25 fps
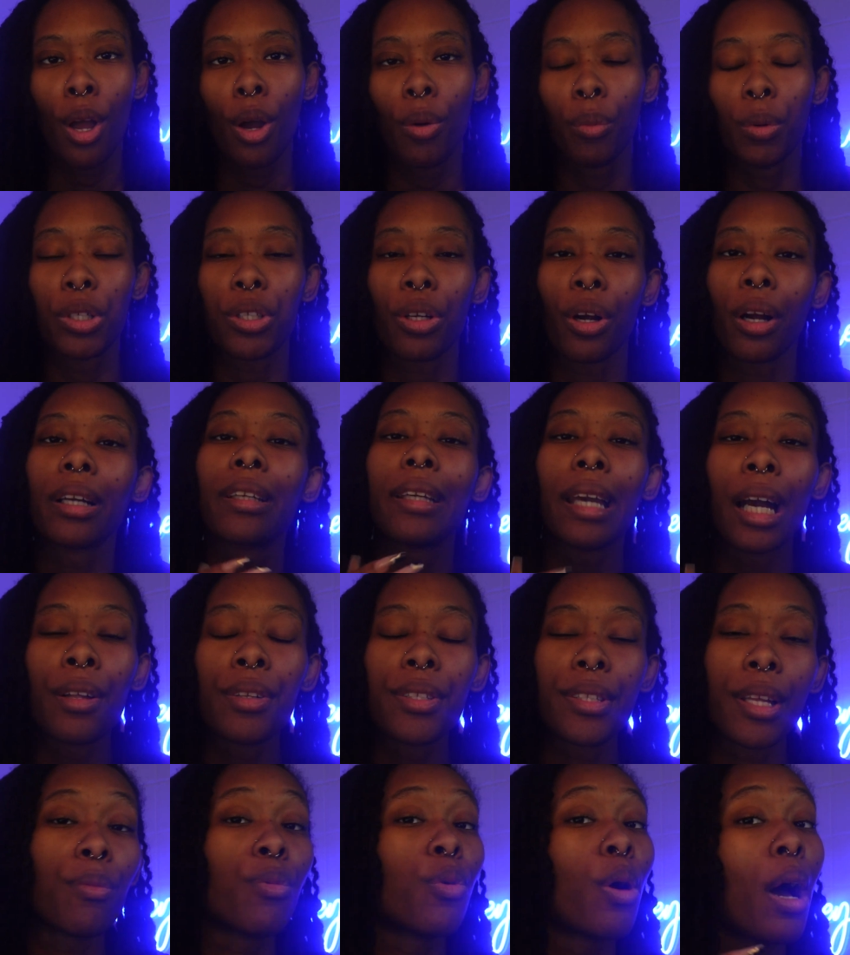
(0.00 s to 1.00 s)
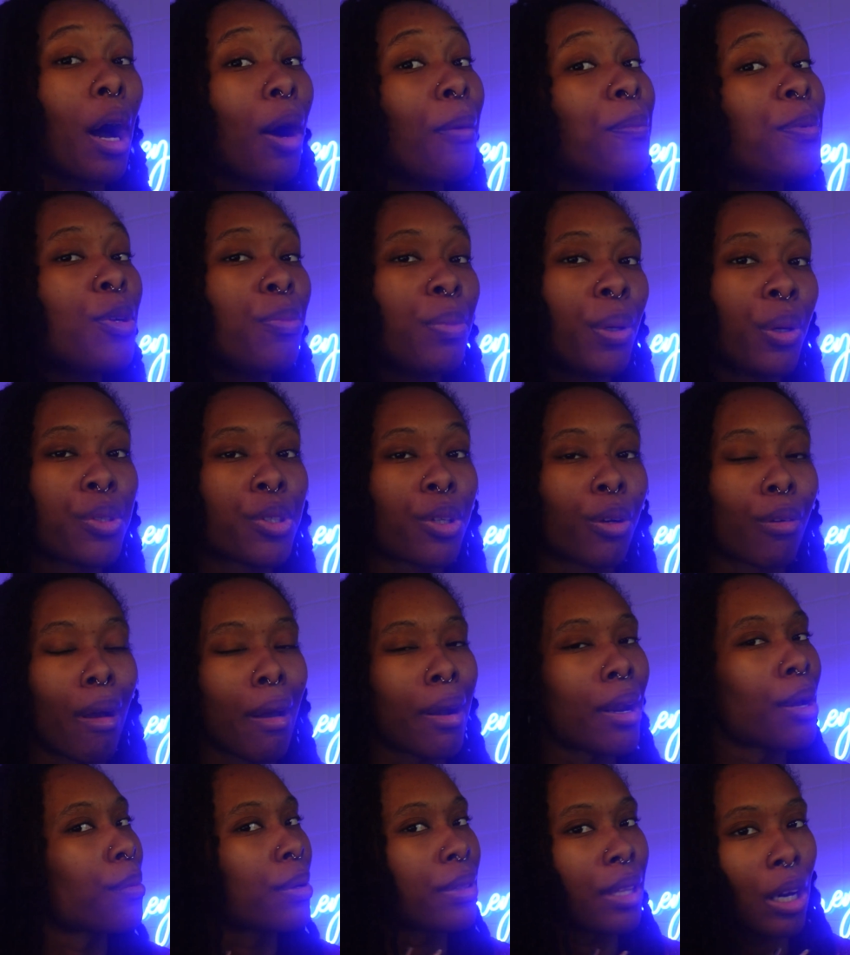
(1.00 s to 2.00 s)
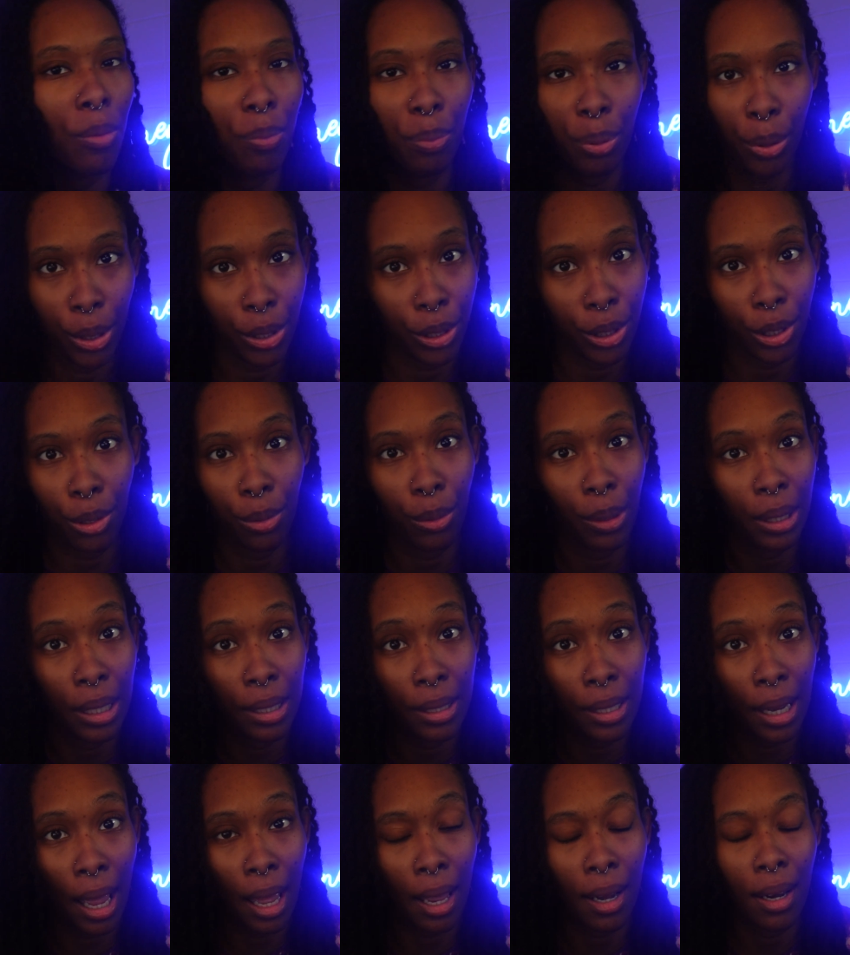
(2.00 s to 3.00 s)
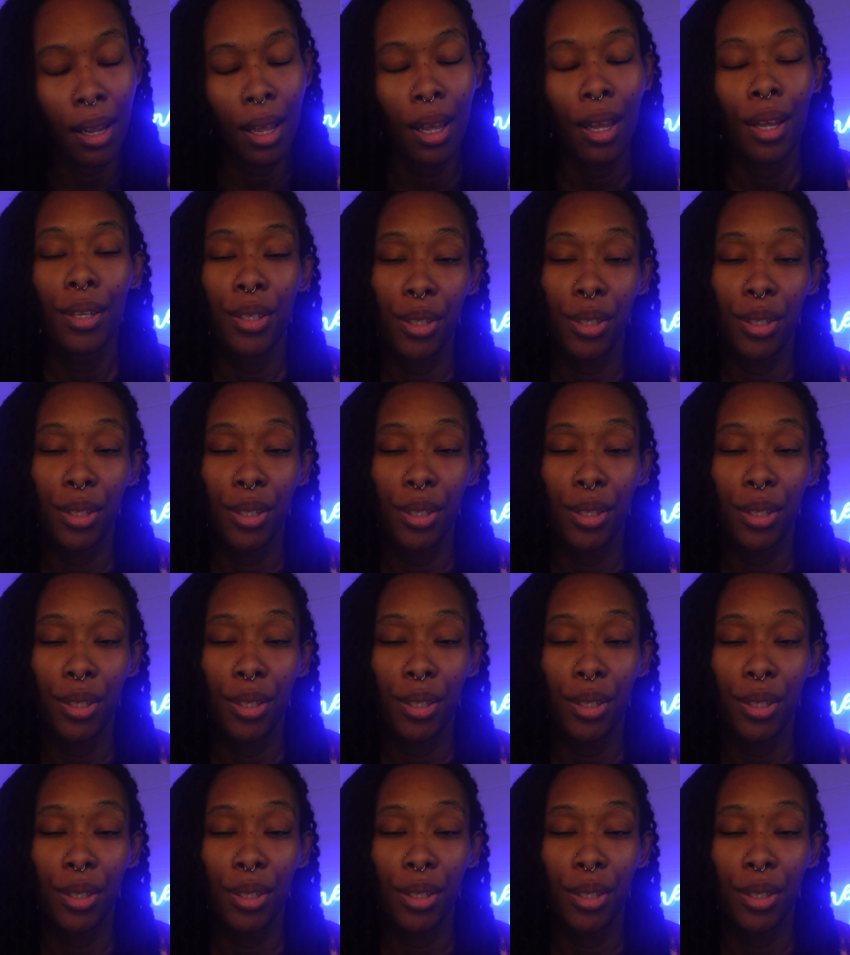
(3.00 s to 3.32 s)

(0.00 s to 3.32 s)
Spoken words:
which are accounts that will help you build your credit without putting you into debt.